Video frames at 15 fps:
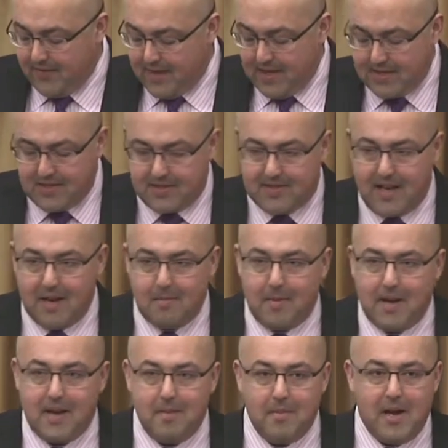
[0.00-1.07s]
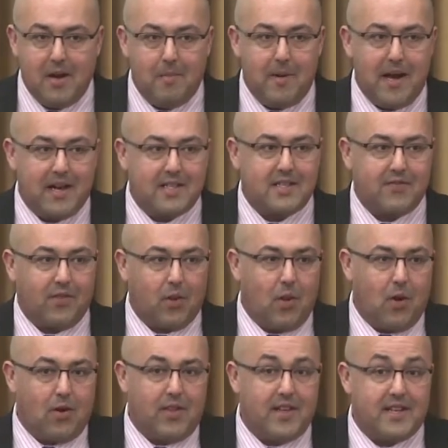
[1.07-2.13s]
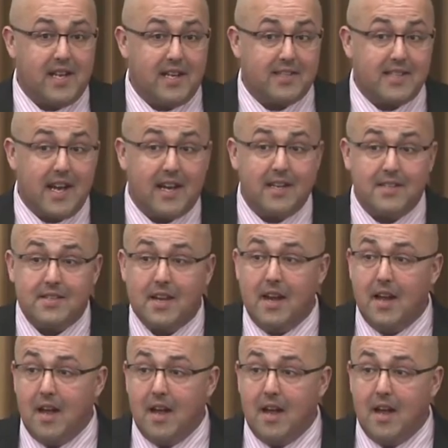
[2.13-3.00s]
invitation sat in my email box for longer than 10 seconds.